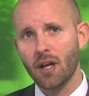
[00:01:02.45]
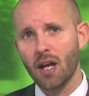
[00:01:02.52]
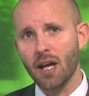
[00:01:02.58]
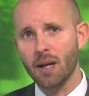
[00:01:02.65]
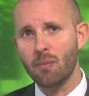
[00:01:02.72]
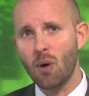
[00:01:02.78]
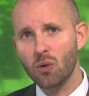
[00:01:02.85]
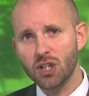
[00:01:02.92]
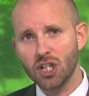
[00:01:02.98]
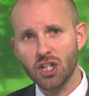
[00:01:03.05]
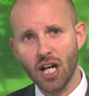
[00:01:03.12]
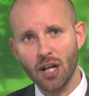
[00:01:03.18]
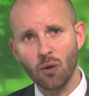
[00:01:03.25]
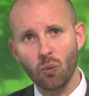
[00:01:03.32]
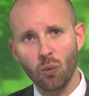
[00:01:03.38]
In a
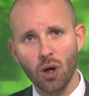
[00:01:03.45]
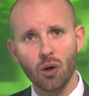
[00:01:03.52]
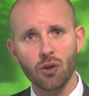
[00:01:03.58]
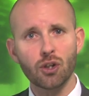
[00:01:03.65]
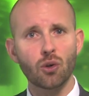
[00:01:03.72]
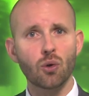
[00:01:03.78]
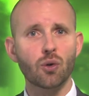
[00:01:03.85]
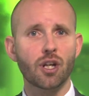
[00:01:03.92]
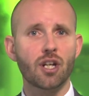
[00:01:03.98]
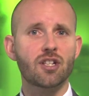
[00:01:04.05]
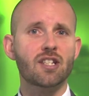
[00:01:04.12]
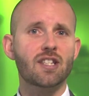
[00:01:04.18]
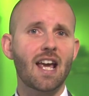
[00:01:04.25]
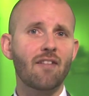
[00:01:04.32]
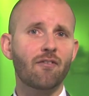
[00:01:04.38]
multi-channel world, your audience
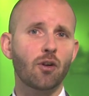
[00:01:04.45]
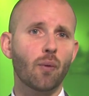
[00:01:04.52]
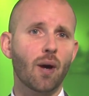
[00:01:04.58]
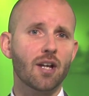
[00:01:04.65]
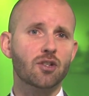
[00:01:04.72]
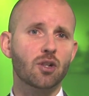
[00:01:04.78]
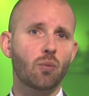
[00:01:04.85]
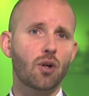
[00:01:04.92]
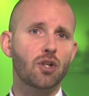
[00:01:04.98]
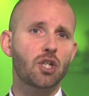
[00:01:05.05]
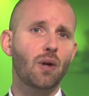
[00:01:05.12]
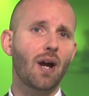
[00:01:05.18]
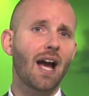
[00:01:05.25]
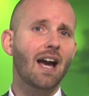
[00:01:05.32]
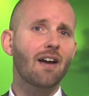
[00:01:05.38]
is everywhere, so once
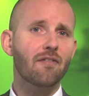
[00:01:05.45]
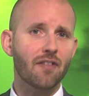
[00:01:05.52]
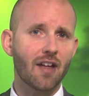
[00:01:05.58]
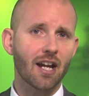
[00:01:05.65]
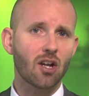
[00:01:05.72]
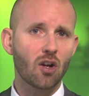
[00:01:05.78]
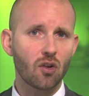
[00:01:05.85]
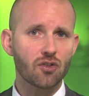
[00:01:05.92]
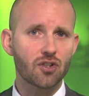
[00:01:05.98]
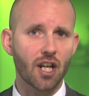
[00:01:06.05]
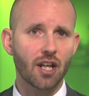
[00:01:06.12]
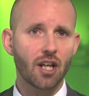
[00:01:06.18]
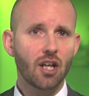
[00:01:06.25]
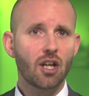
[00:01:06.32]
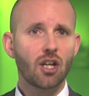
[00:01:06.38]
you have that
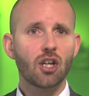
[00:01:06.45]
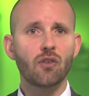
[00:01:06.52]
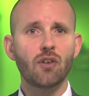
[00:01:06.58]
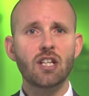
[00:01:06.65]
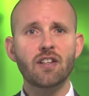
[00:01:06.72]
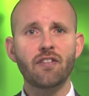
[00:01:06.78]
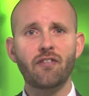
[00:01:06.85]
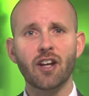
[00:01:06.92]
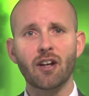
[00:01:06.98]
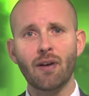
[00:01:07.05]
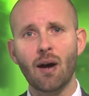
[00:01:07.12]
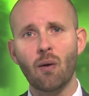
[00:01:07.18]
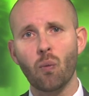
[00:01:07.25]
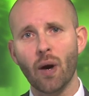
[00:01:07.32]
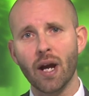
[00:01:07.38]
content, you need to figure
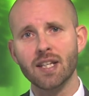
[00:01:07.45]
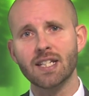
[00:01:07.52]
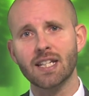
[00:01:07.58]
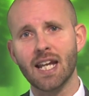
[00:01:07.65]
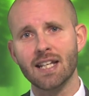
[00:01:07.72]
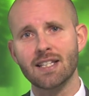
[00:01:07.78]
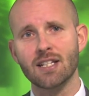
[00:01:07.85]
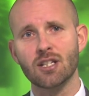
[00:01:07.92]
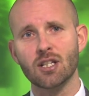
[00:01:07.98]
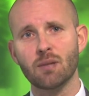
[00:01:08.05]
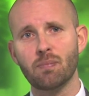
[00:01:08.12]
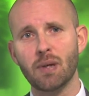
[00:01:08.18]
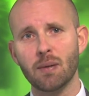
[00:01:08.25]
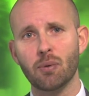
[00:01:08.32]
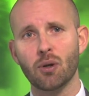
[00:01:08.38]
out a way to get it to the
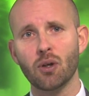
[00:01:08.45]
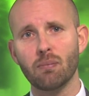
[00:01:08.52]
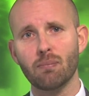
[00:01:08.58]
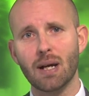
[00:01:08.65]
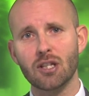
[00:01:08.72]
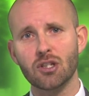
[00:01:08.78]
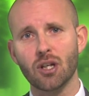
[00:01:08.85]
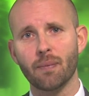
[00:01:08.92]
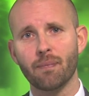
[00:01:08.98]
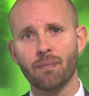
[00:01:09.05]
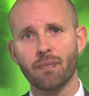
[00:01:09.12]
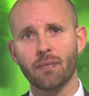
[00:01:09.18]
people who matter.